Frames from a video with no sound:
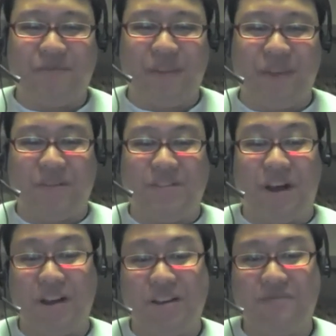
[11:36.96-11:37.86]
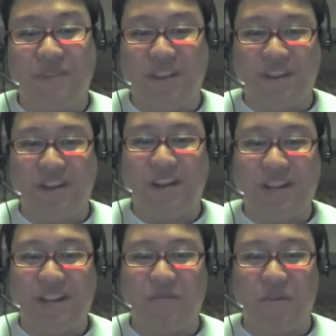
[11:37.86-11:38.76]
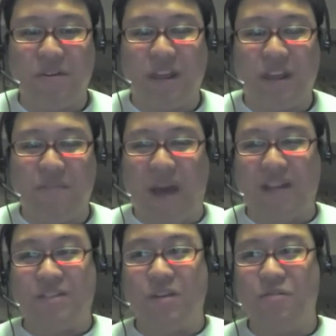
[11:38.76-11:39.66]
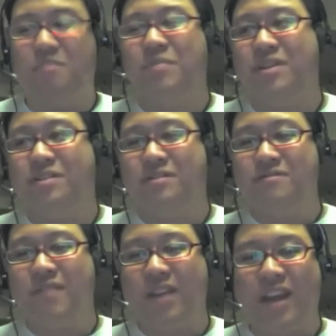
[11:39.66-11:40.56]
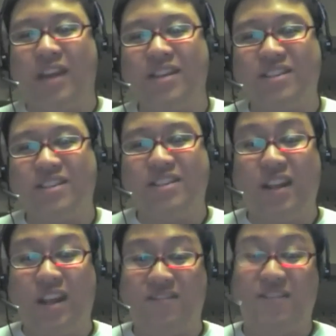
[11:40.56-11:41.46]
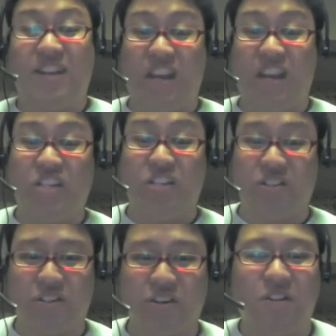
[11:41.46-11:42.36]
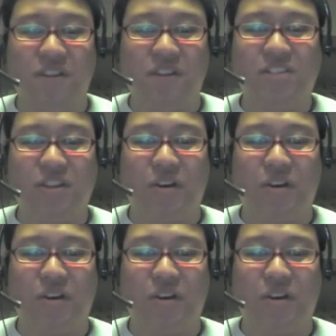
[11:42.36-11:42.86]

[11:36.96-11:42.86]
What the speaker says: it was odd to me that a team would get passed over. But again, this is an invitational tournament, so